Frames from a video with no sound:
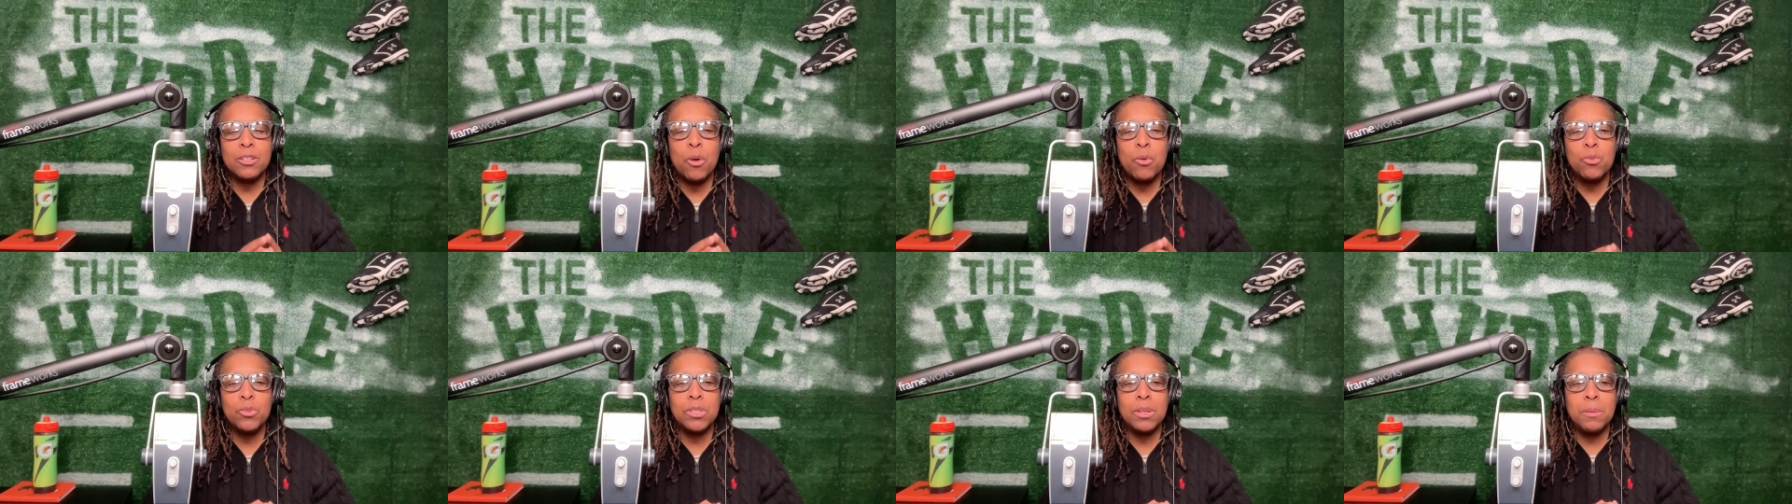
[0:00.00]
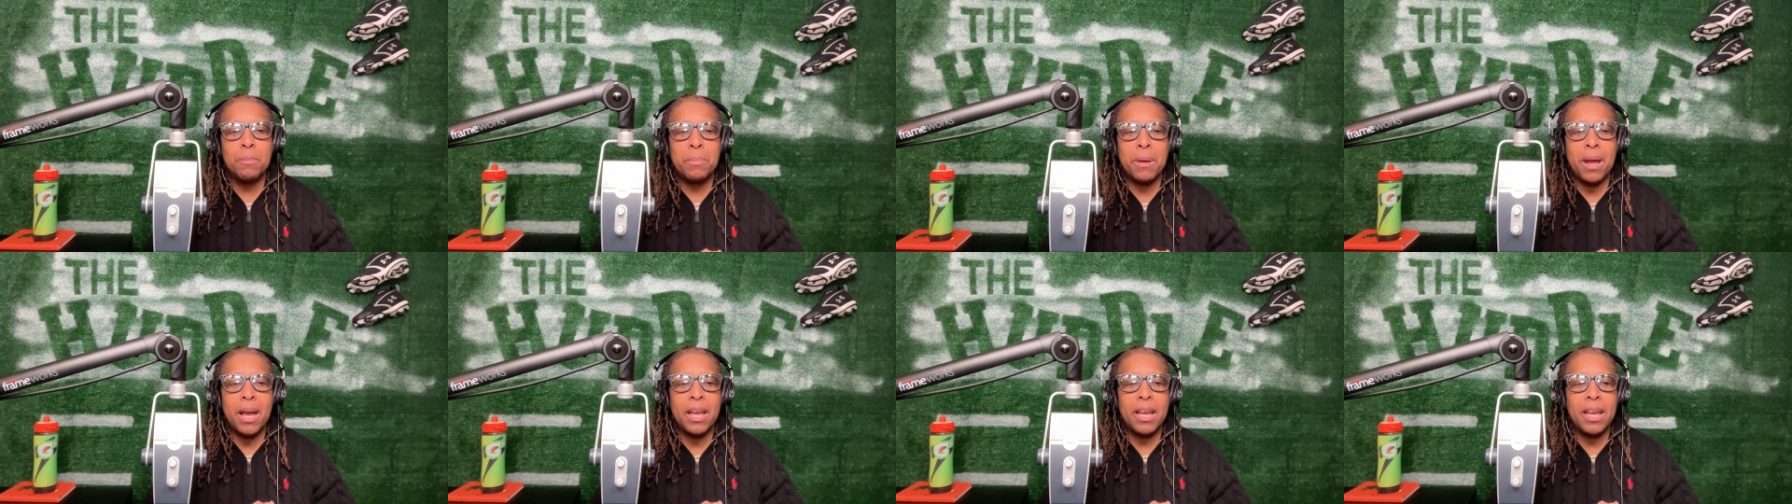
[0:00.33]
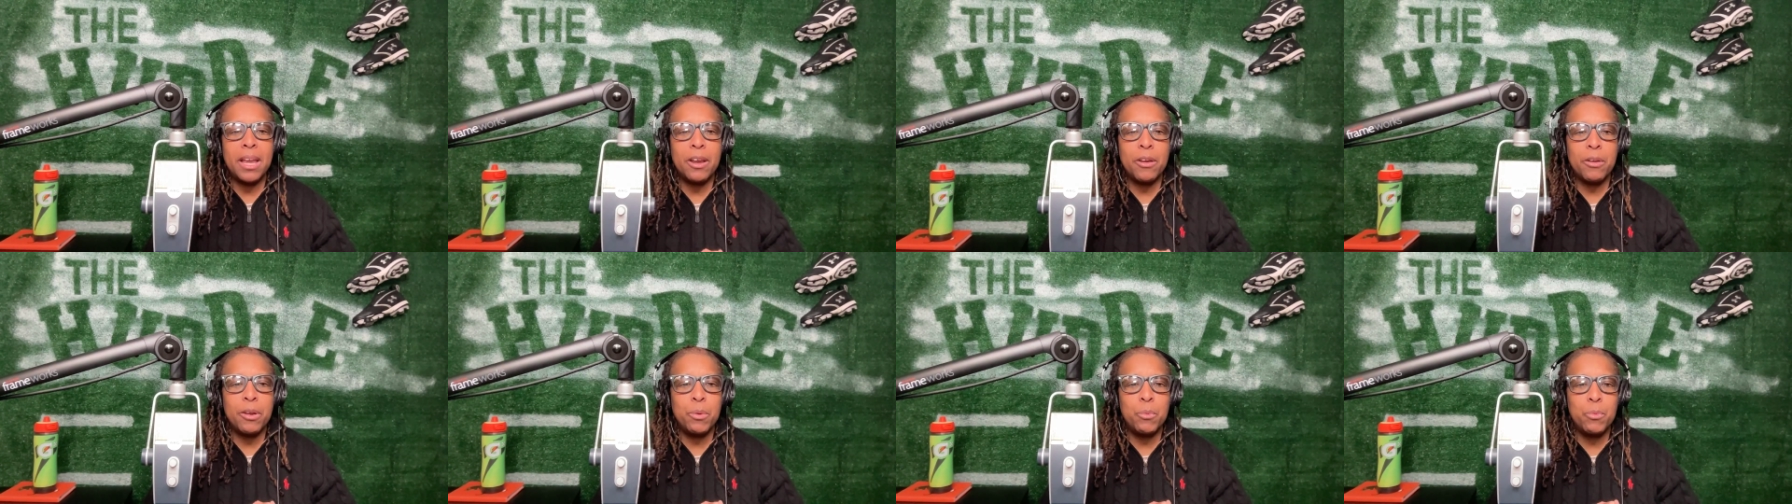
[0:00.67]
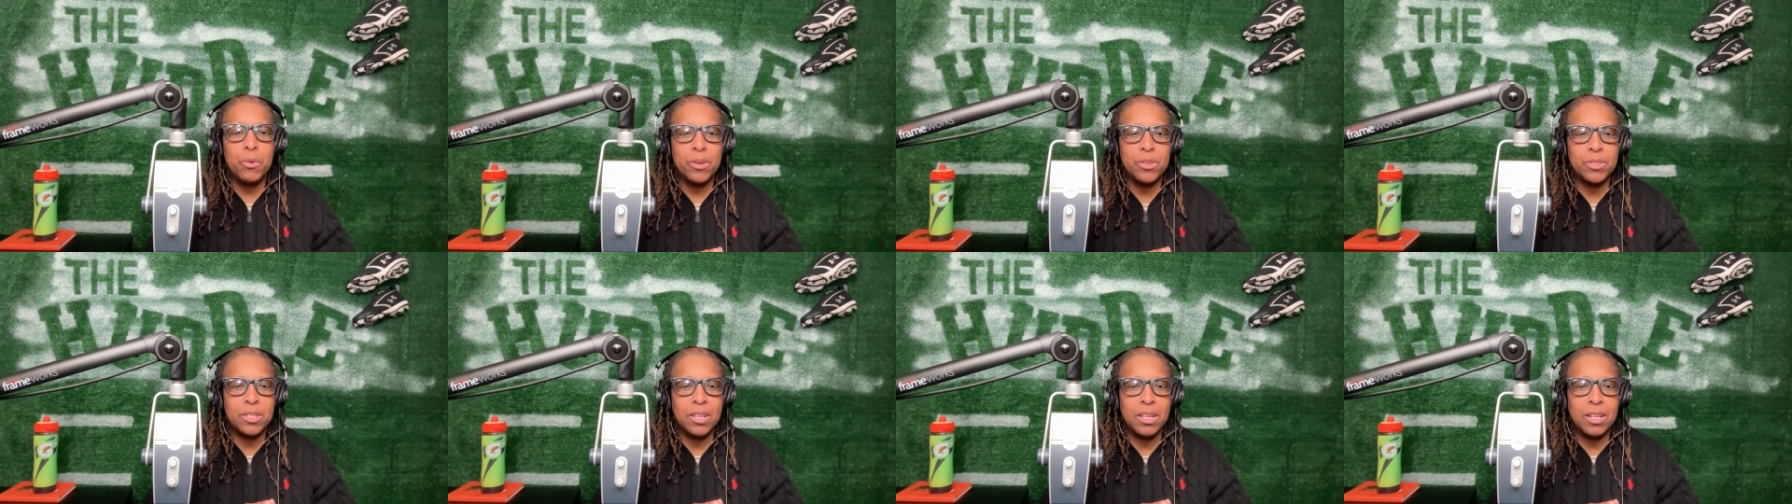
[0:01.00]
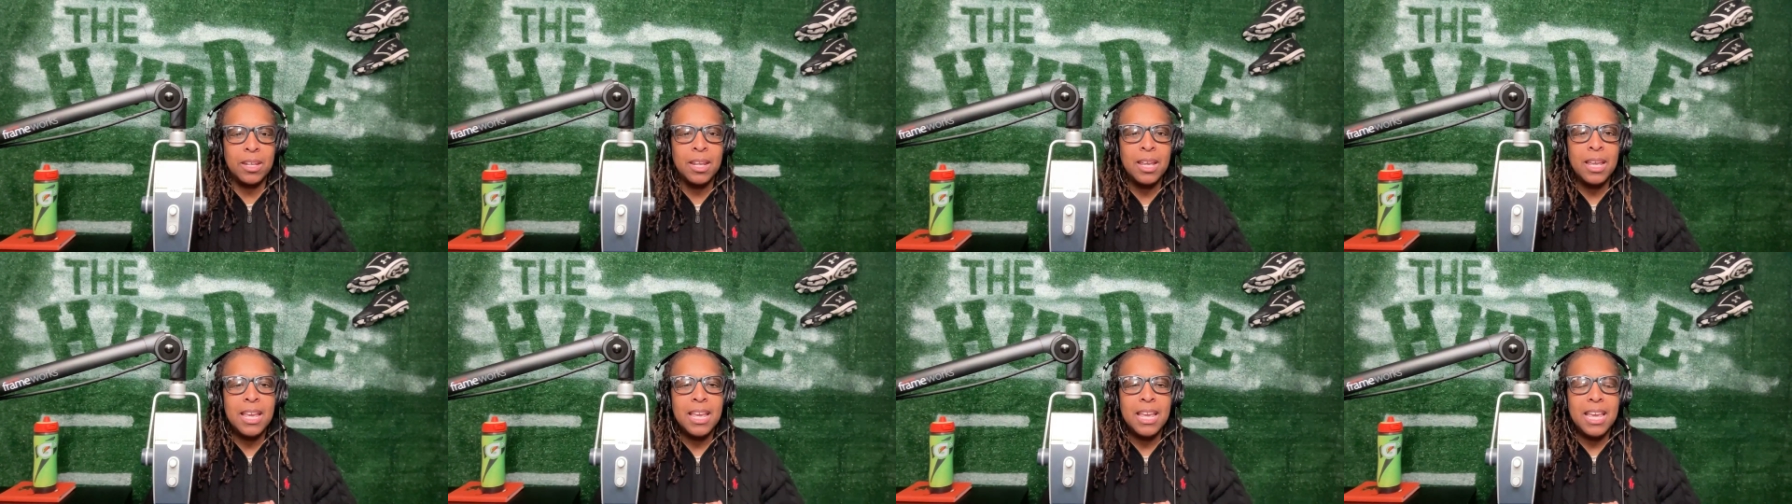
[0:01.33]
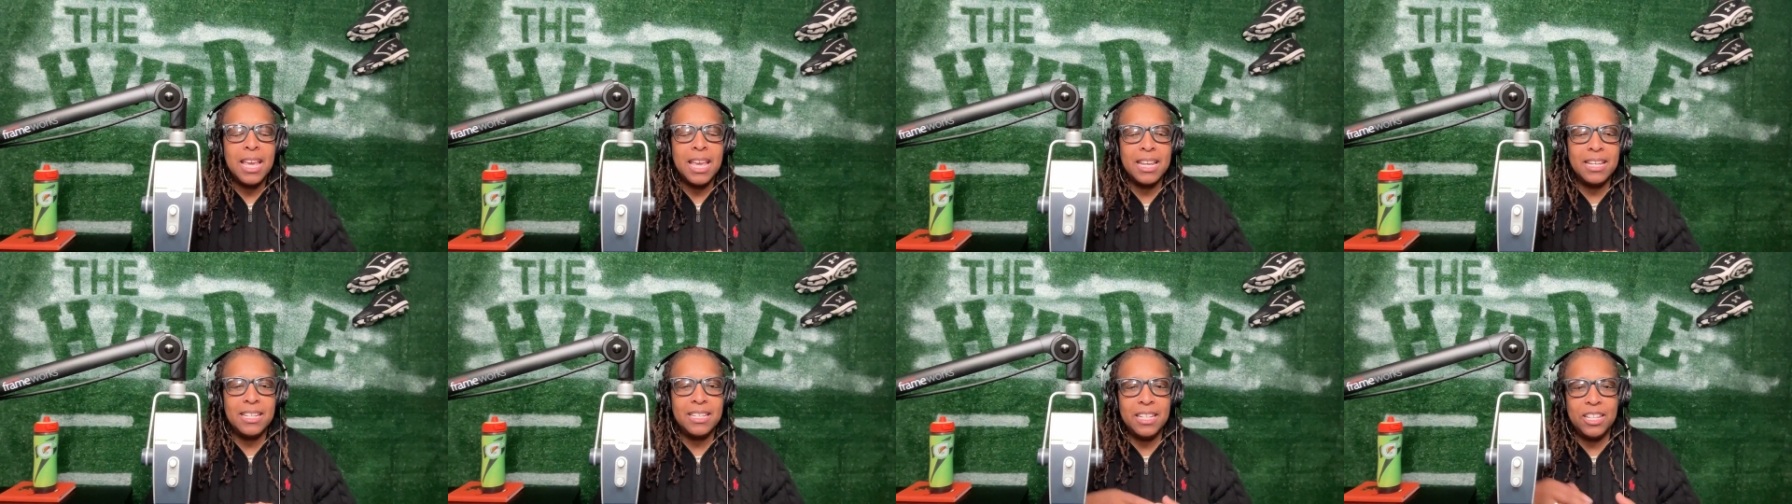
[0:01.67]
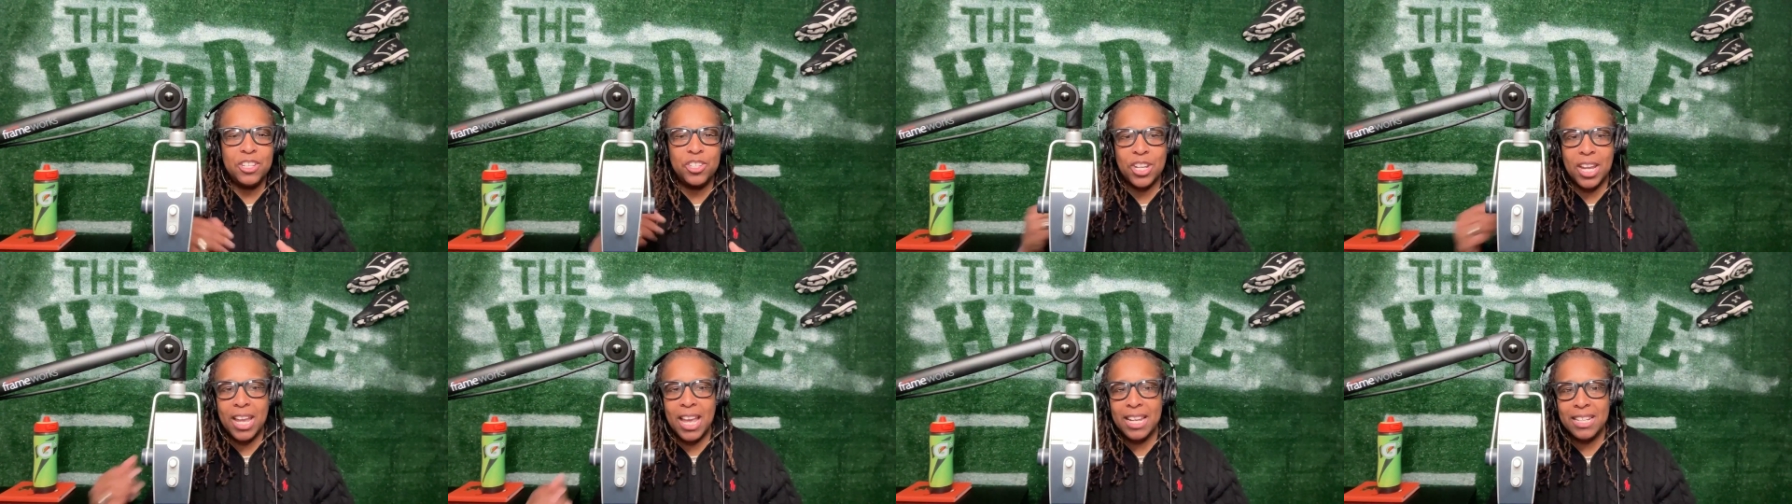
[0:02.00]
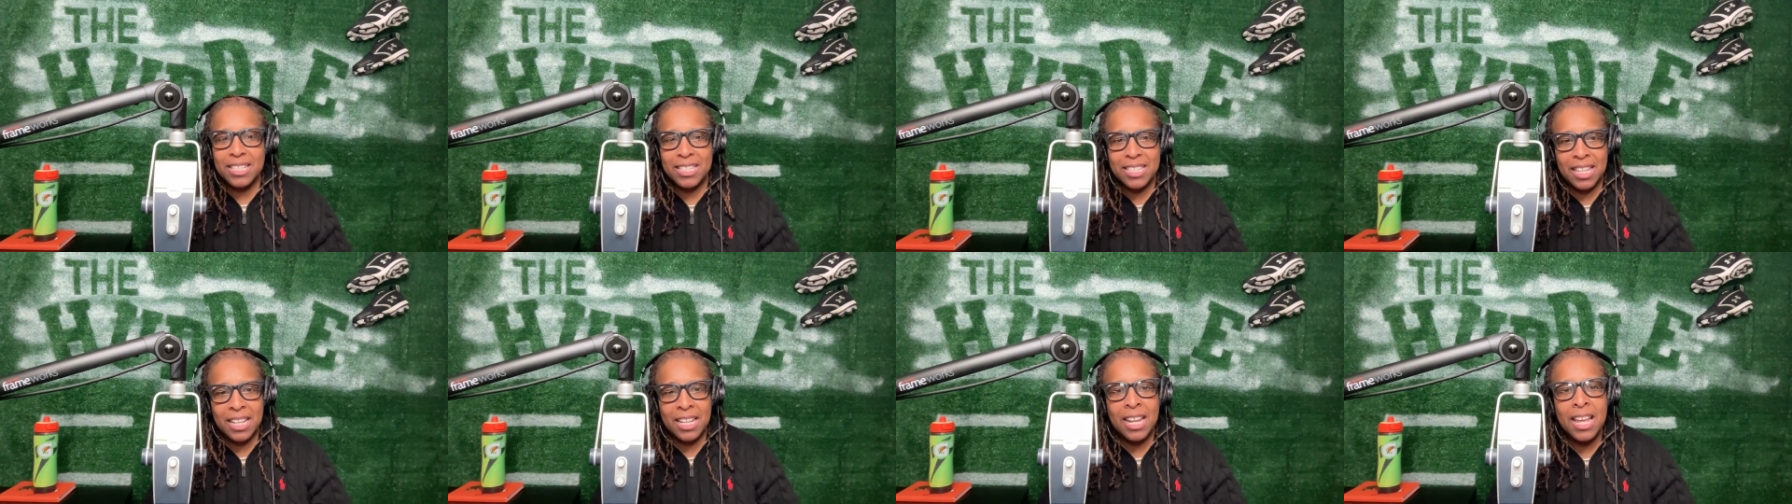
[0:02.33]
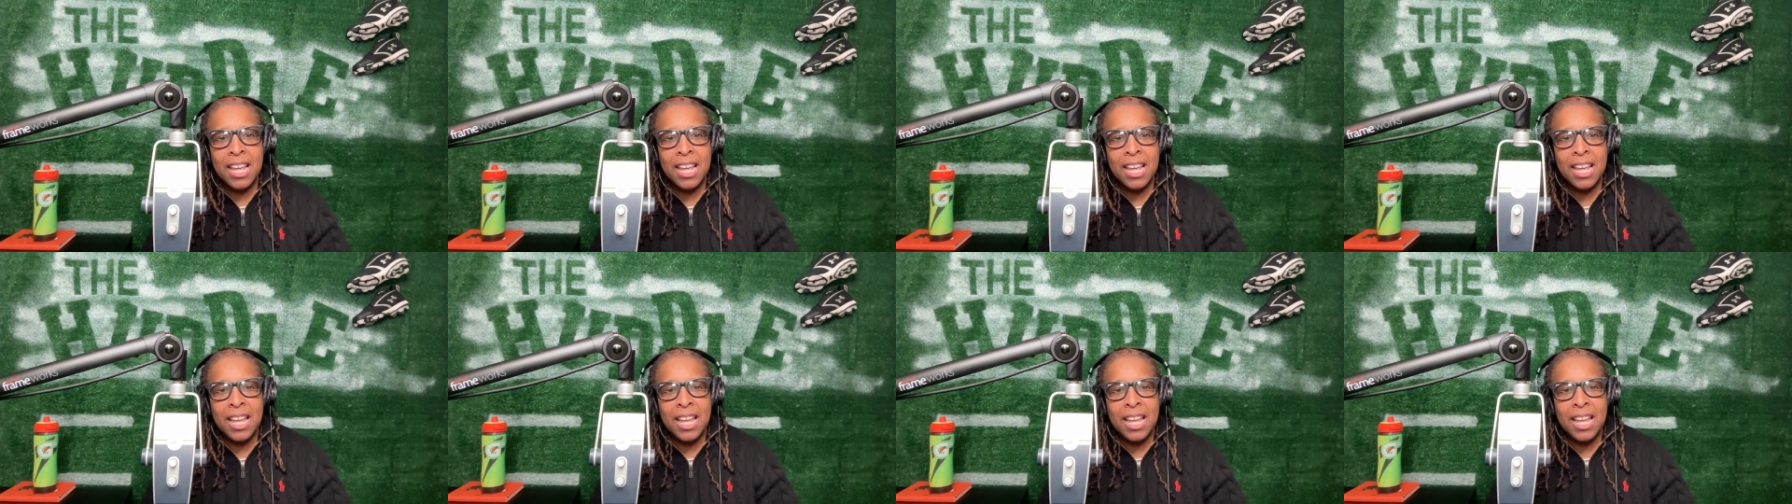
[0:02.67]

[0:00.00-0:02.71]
hosted by Harry Wilson and DJ Edison.